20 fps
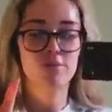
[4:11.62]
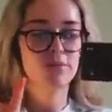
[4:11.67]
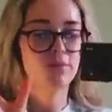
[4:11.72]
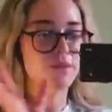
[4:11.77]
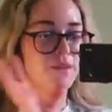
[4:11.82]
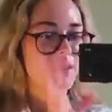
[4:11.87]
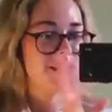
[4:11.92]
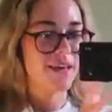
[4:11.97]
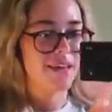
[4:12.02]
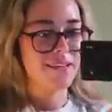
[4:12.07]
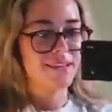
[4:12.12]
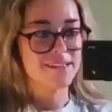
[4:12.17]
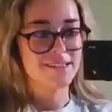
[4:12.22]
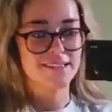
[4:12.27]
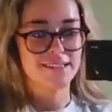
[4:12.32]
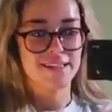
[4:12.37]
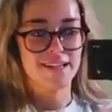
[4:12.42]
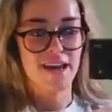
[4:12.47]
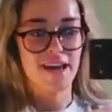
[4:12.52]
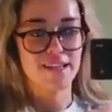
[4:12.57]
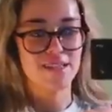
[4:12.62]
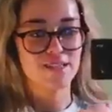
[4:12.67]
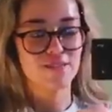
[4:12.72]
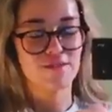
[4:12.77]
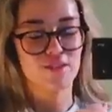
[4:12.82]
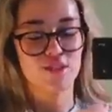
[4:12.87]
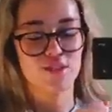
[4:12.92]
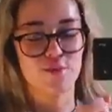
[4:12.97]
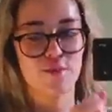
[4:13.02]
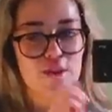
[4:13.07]
put that as a task
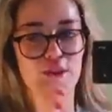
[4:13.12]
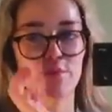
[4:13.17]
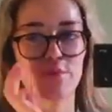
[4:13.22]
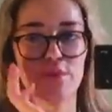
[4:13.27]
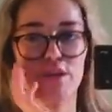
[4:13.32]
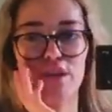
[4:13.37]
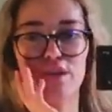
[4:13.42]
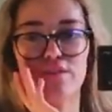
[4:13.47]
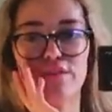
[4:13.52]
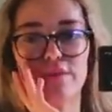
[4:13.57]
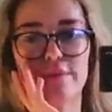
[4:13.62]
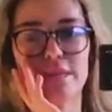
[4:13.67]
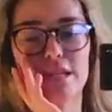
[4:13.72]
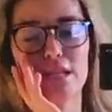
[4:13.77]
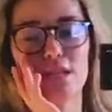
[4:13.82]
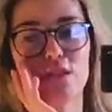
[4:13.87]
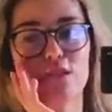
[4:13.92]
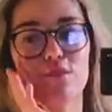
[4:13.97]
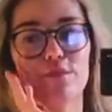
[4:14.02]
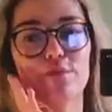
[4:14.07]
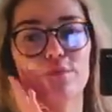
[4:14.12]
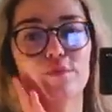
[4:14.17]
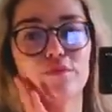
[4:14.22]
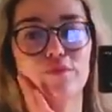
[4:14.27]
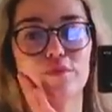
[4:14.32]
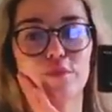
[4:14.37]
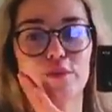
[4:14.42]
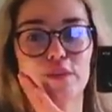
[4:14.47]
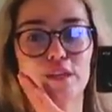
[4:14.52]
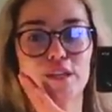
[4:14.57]
for tomorrow morning for me to do
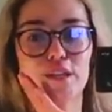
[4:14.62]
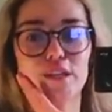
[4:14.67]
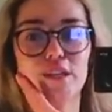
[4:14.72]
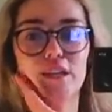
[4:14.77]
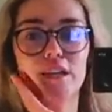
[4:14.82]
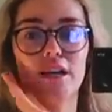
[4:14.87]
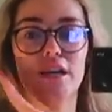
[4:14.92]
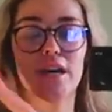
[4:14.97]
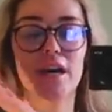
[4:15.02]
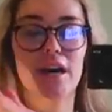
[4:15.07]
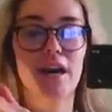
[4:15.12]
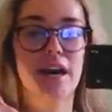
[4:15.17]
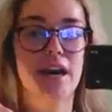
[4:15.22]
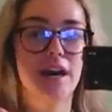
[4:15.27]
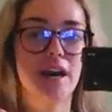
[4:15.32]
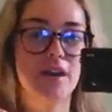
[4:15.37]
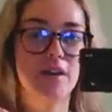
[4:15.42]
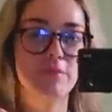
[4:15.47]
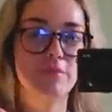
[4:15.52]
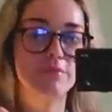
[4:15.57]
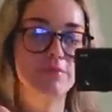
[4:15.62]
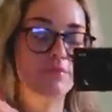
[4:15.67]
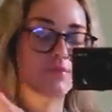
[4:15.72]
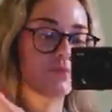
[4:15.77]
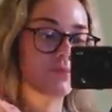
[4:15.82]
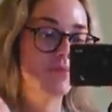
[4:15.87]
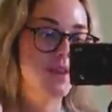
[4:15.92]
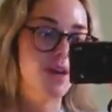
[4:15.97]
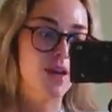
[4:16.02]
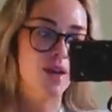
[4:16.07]
before um,
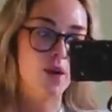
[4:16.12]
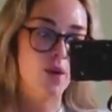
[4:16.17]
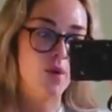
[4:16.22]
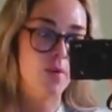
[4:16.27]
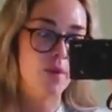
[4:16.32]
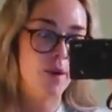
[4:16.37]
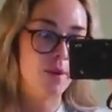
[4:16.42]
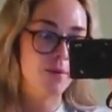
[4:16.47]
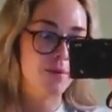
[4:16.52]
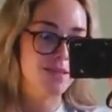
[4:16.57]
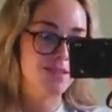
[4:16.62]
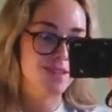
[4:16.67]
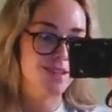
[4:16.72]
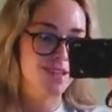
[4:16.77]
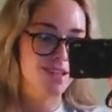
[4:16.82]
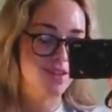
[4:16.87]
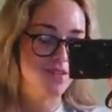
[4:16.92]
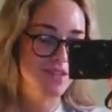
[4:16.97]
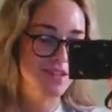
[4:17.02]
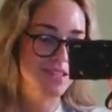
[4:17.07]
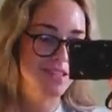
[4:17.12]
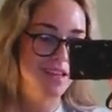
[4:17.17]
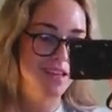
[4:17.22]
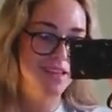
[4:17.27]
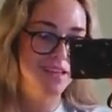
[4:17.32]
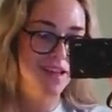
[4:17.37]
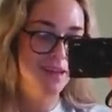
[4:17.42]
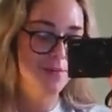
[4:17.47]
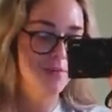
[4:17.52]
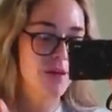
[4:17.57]
I go about my Sunday reset
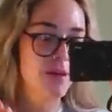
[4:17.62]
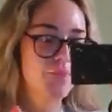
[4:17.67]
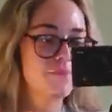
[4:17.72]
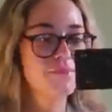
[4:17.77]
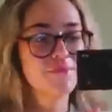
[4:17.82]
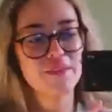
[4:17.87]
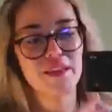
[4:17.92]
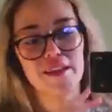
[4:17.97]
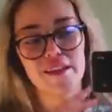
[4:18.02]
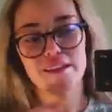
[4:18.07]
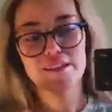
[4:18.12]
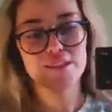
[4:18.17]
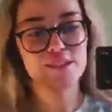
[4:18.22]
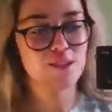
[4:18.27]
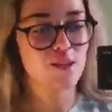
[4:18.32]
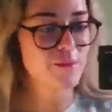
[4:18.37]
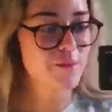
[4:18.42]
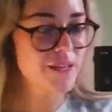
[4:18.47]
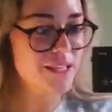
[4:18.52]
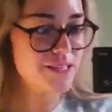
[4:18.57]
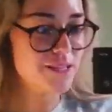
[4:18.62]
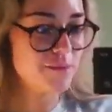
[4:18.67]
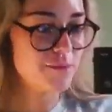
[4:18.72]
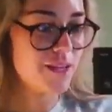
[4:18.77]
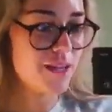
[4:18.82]
day. But let's go make some